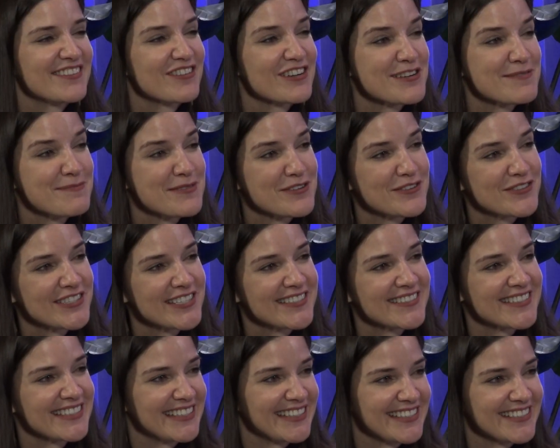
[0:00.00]
we're in Music
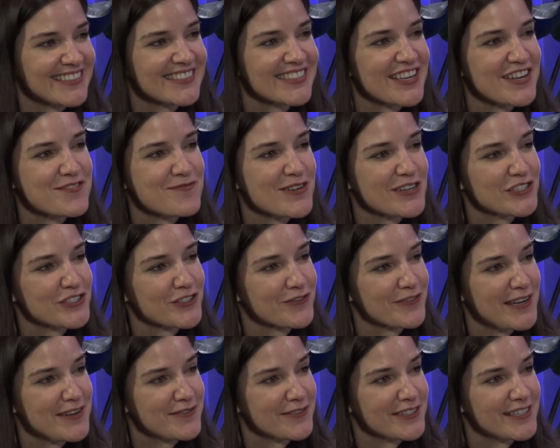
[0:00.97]
City, so
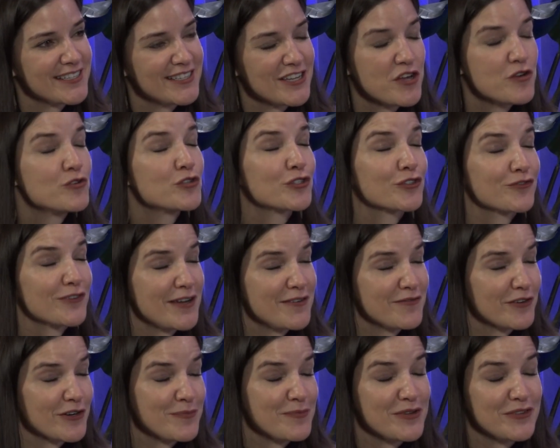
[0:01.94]
who's your
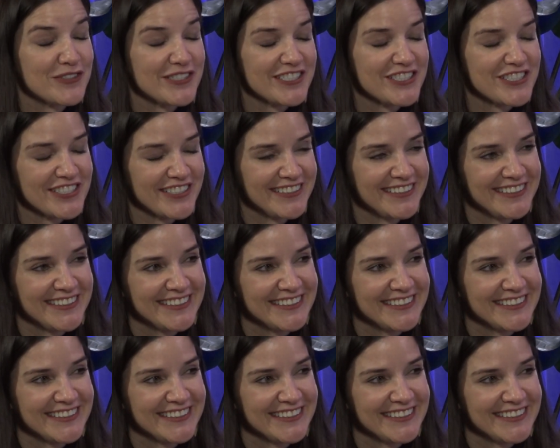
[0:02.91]
favorite musician?